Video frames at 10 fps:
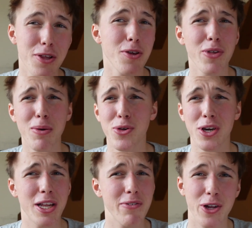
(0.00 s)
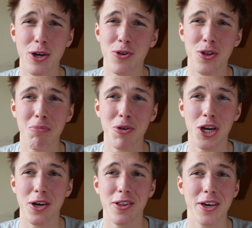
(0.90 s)
And sometimes you can even hear some
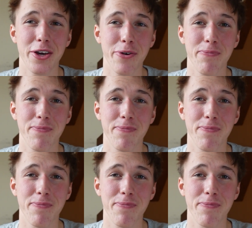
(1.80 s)
Czech, like here.